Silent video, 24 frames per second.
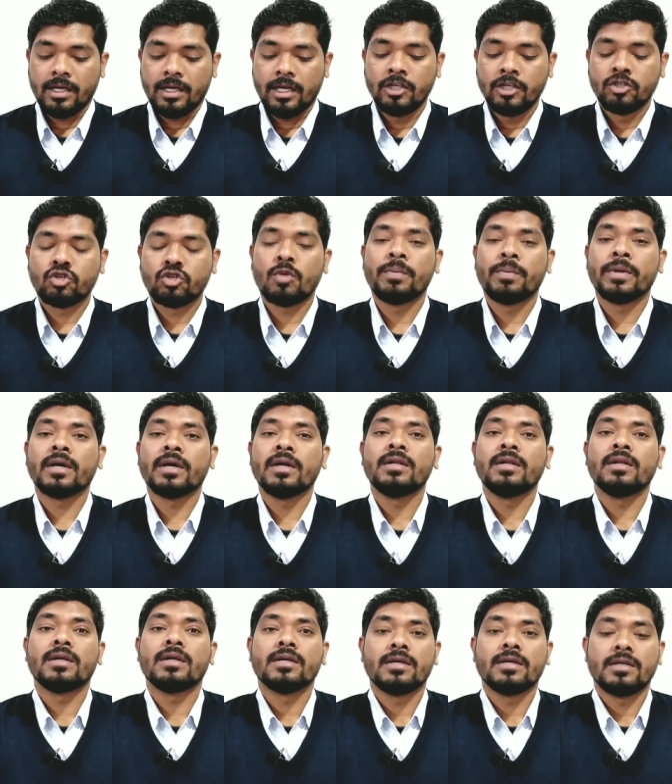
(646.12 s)
In
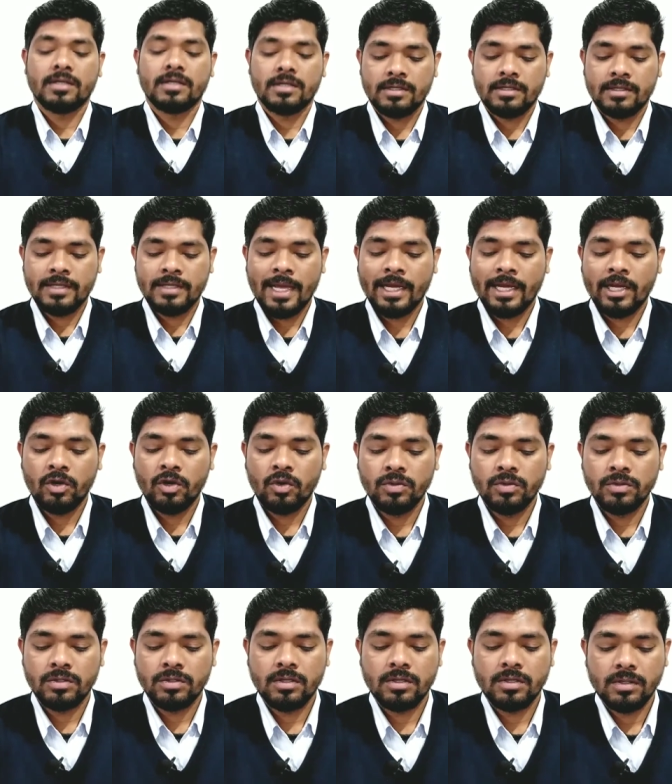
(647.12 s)
tropical
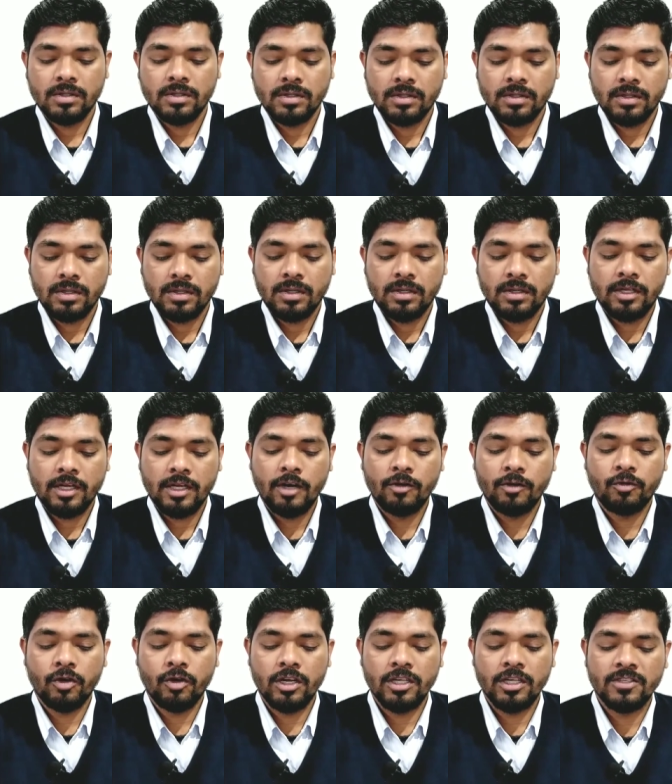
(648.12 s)
cyclones the
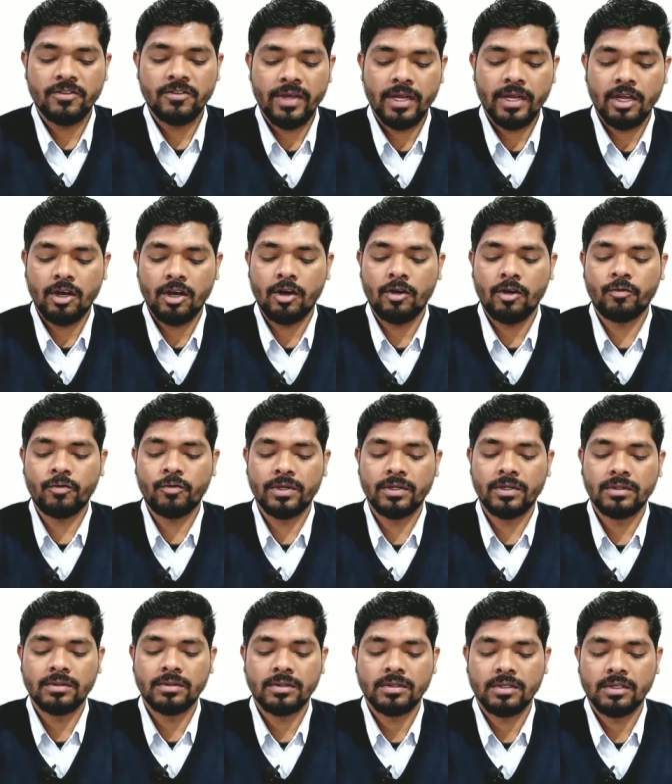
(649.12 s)
rainfall is very
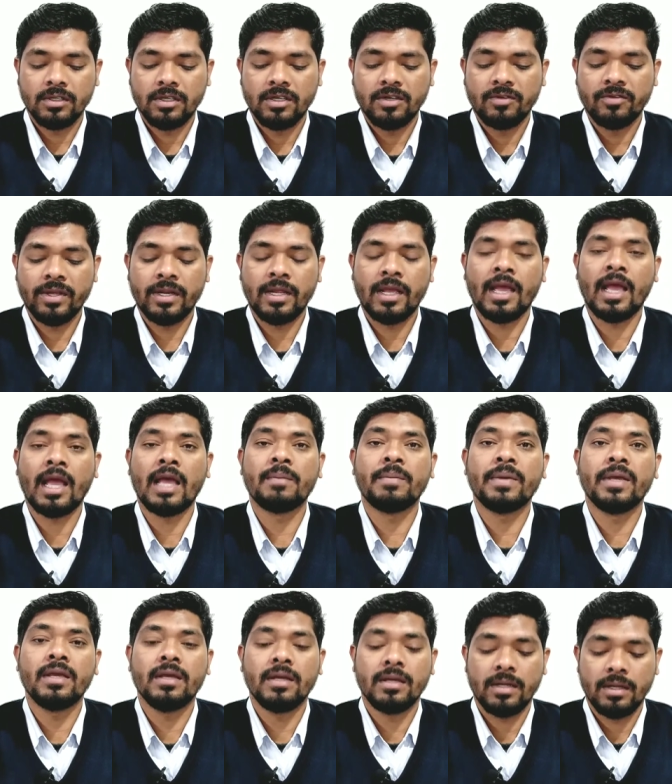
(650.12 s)
often very
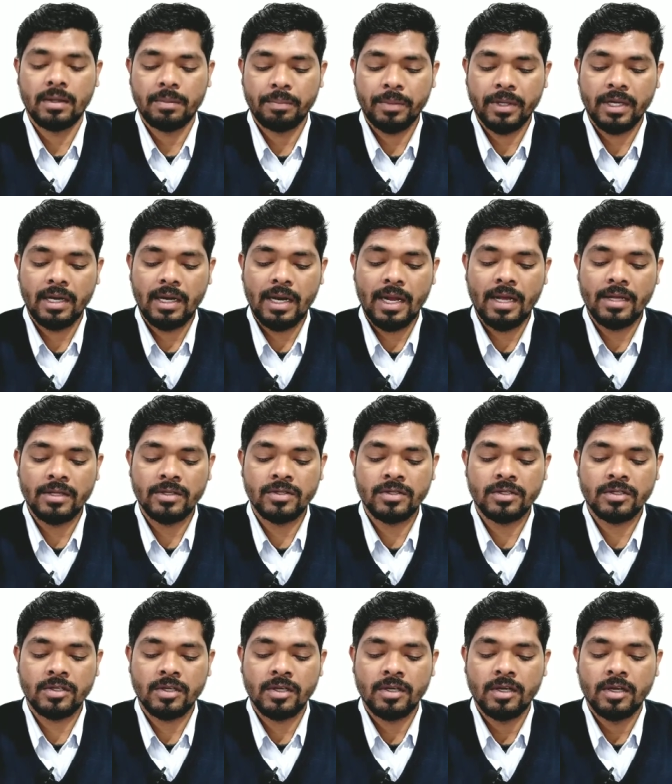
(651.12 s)
heavy but
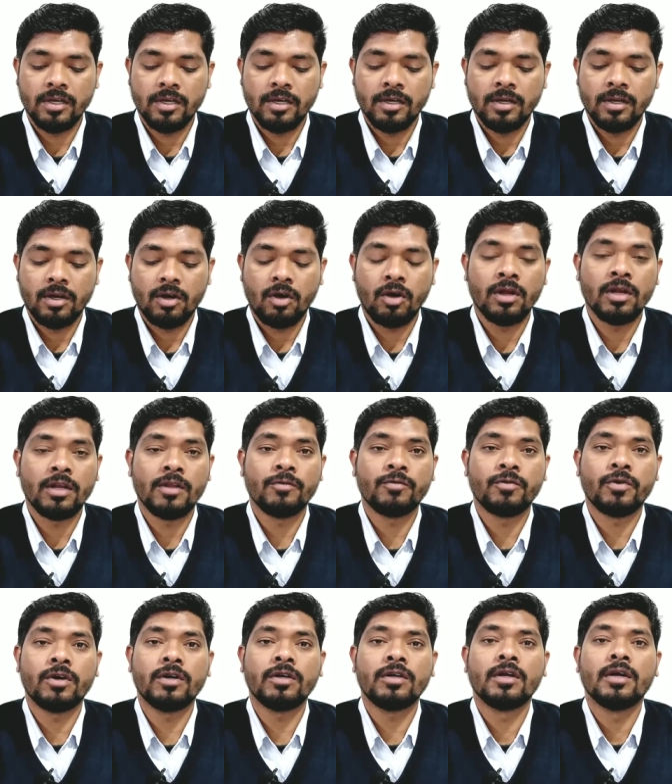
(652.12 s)
lasts only
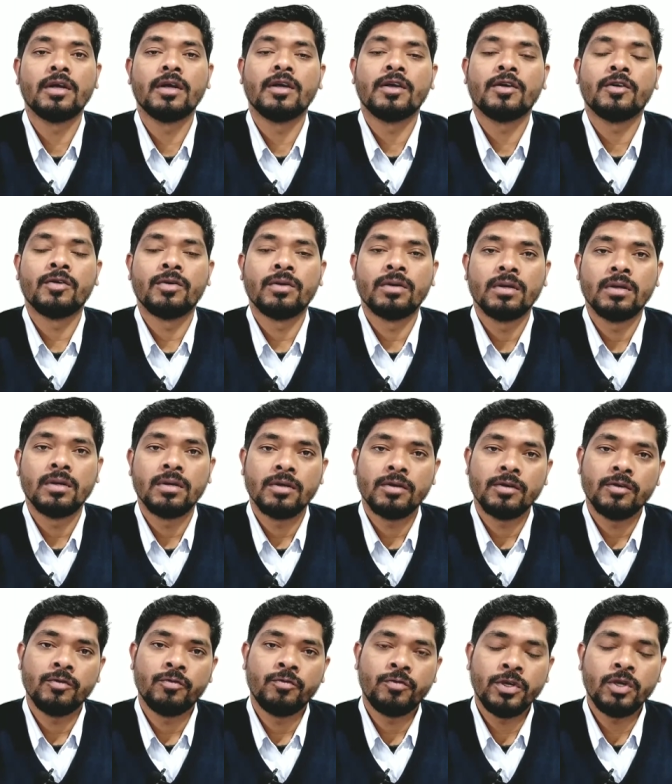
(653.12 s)
for
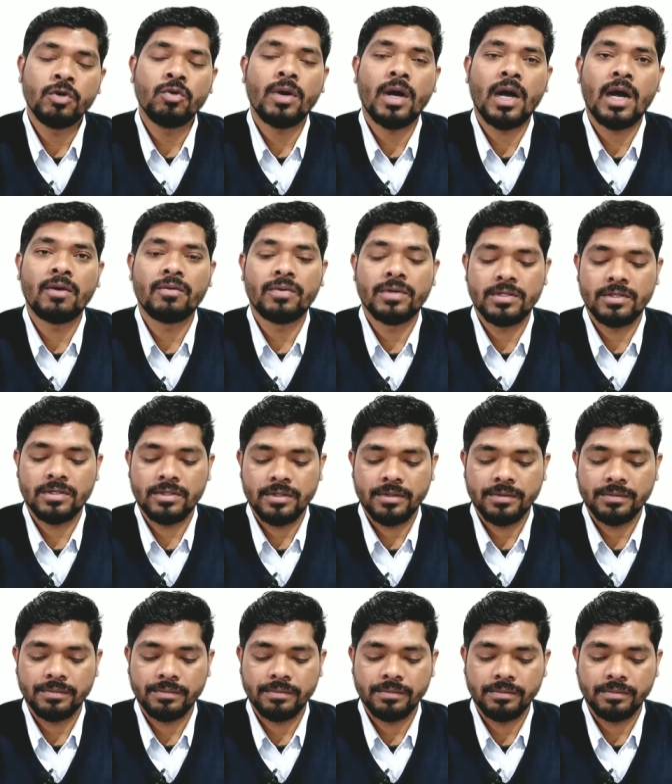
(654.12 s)
few hours.
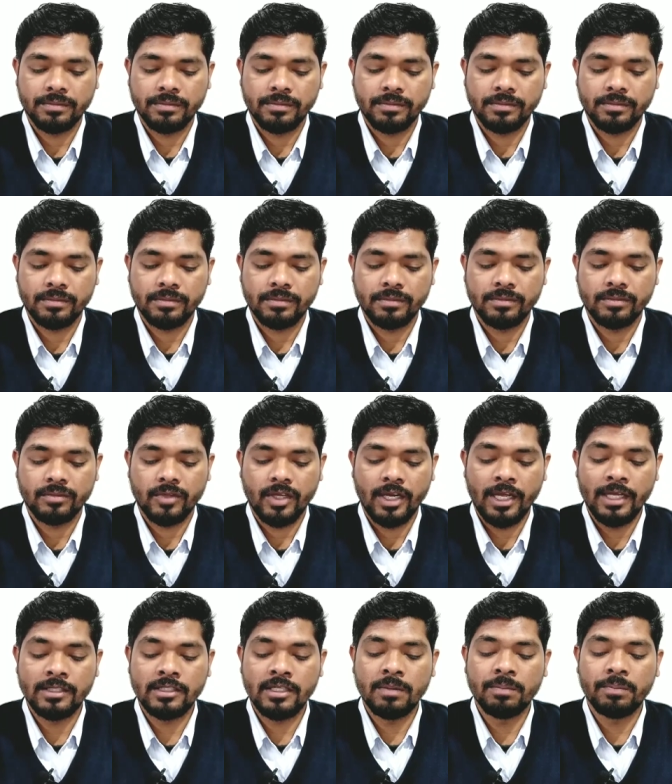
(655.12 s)

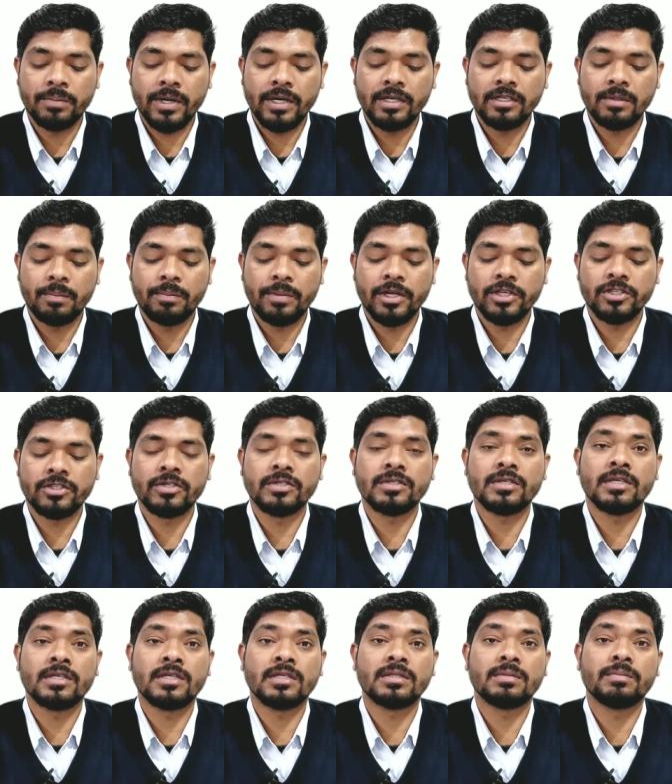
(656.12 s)
In temperate
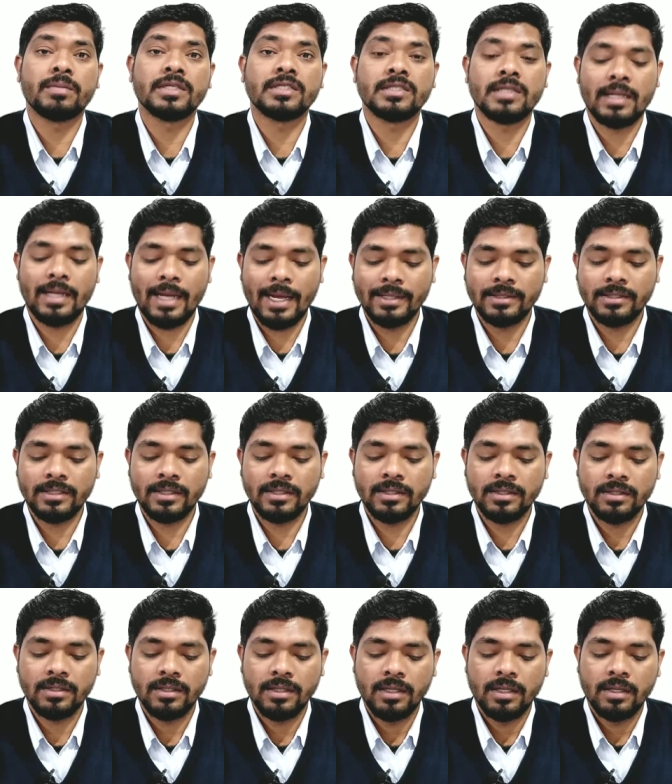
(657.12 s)
depressions, it is much lighter
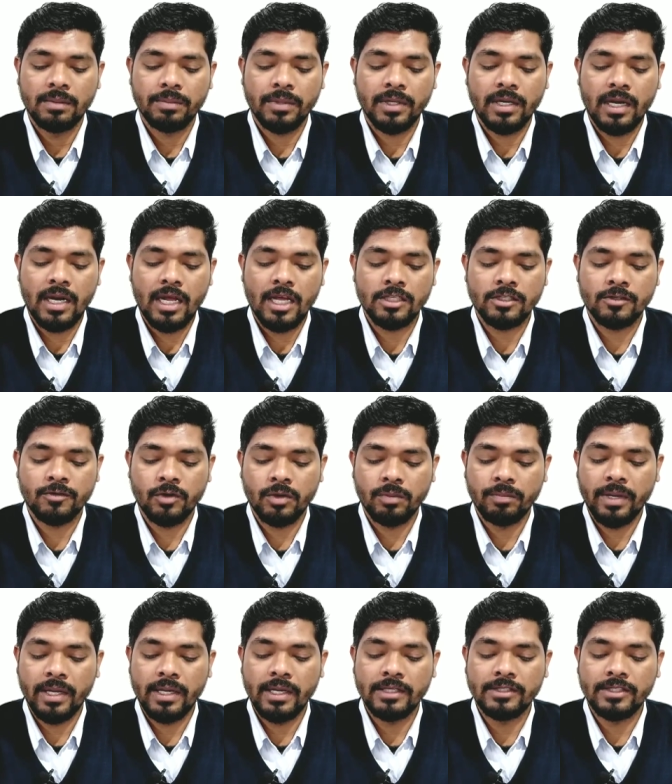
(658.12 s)
but lasts for
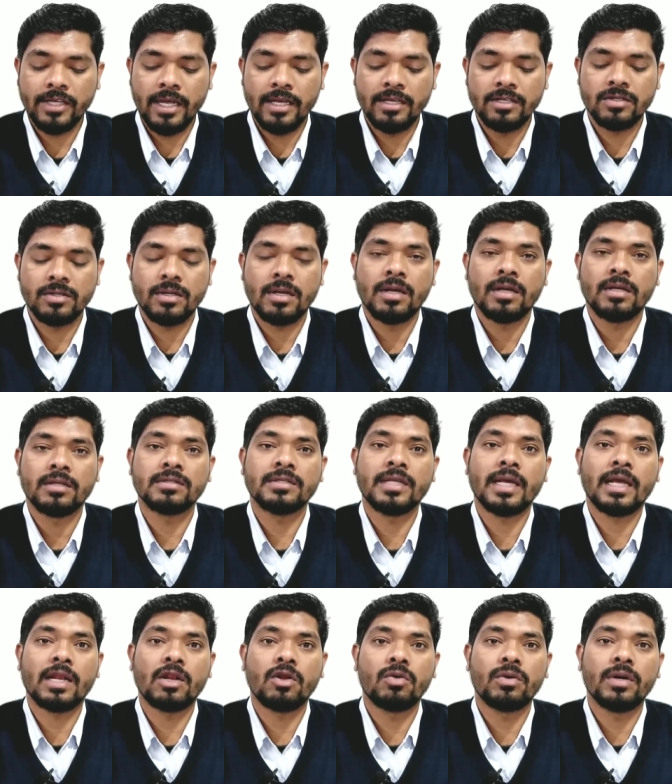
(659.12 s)
many days.
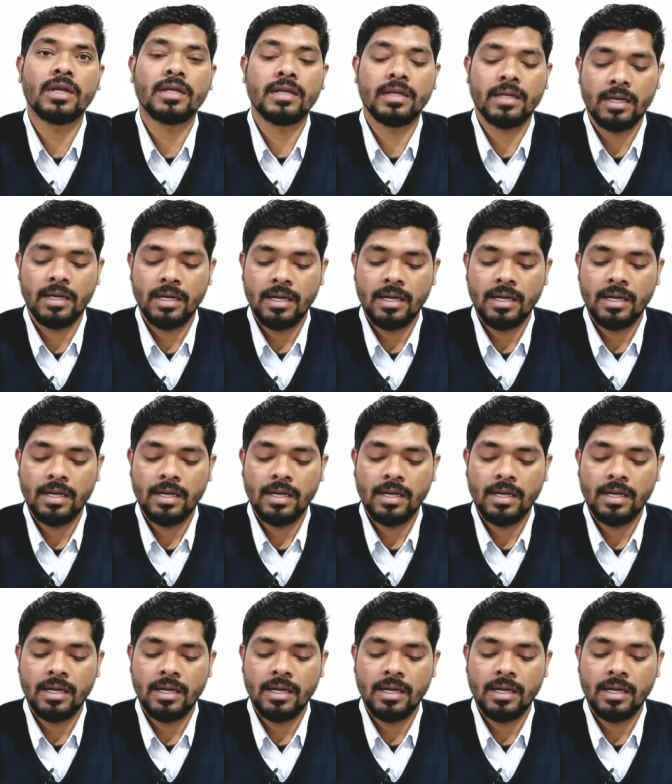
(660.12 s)
Cyclonic